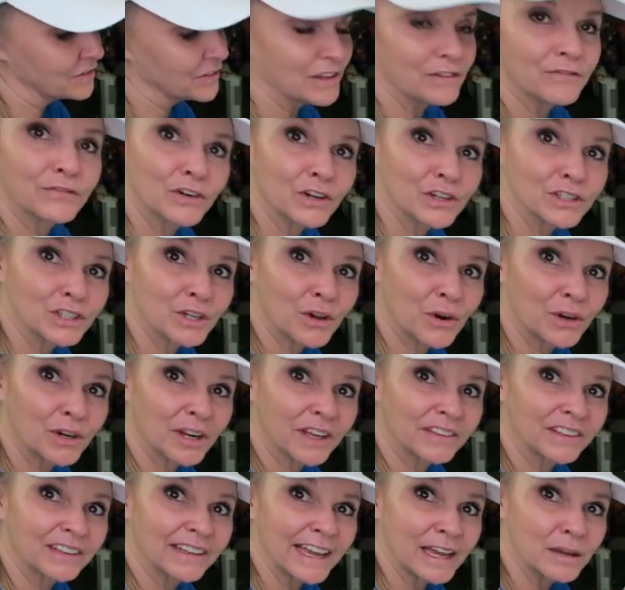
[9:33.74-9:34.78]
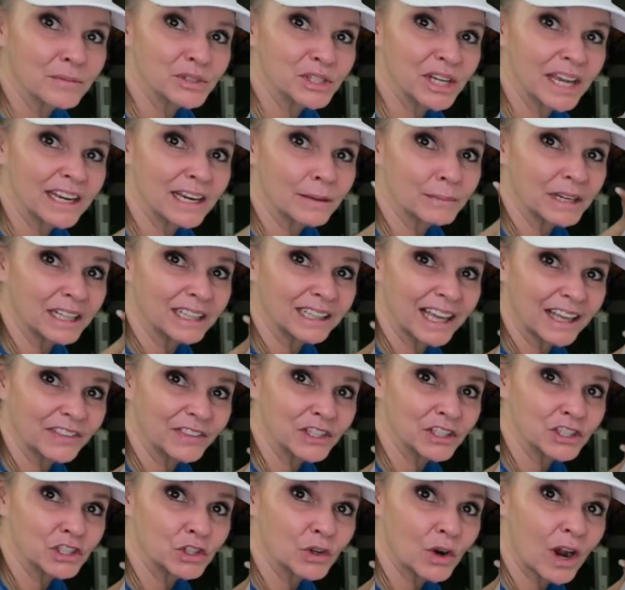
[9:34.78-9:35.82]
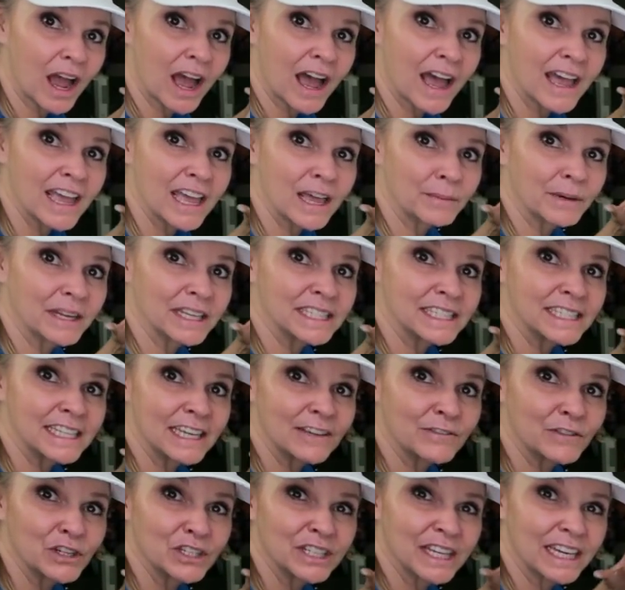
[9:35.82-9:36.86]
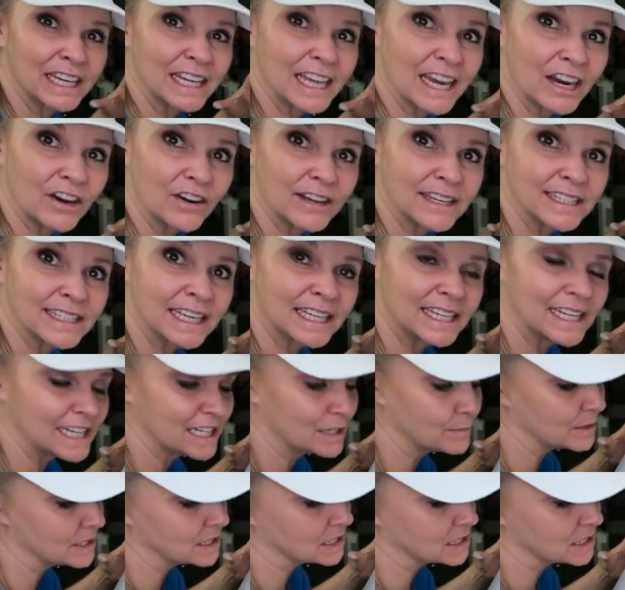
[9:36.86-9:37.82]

the first coat on the lampshade. I'm gonna let this dry. I'm gonna see if there's any areas that need to